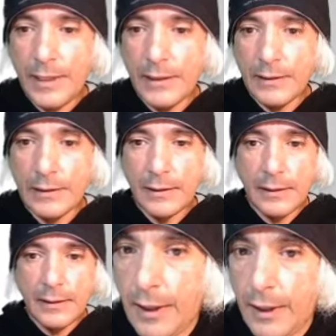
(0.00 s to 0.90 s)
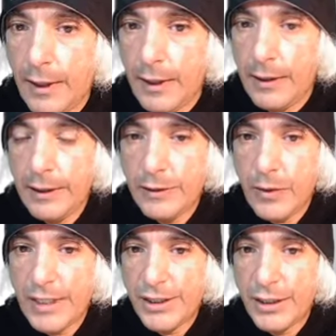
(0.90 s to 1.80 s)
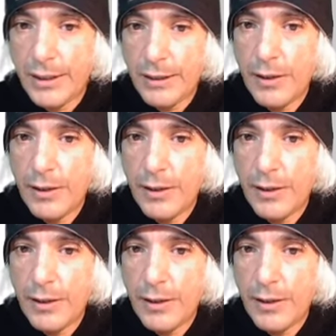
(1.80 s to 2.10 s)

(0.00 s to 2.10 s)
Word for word: but good question.